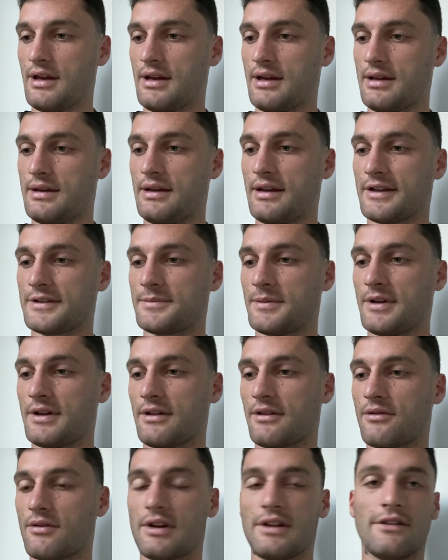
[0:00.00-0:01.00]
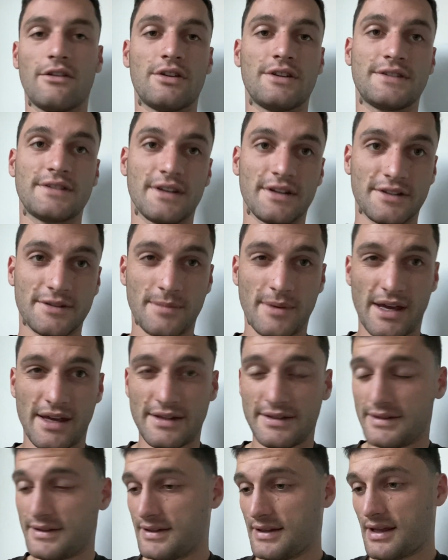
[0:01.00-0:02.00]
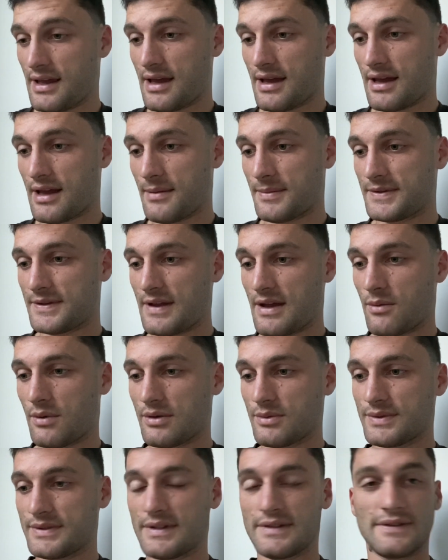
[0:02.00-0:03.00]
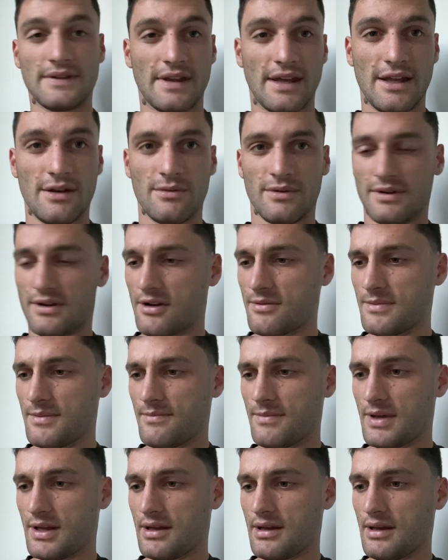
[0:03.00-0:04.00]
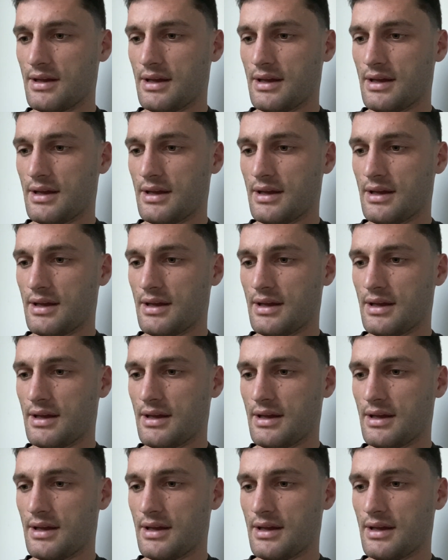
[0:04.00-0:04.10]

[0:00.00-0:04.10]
Next minute, 3:36 pace. So that one was into the headwind, I remember.